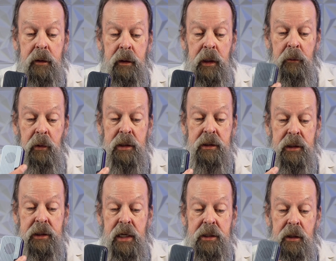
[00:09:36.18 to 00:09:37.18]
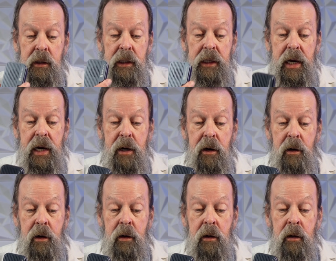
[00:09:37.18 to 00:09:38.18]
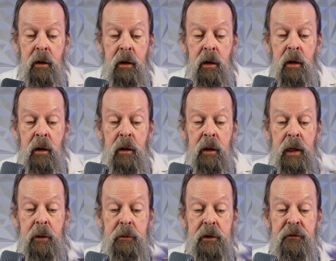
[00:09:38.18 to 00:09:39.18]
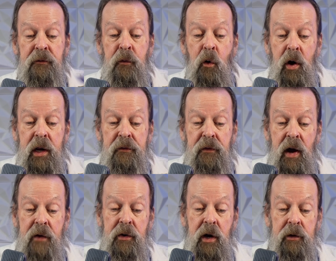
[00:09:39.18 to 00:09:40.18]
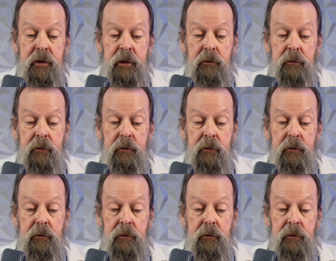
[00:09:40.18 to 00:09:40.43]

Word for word: The Western Digital in here, it was 4,500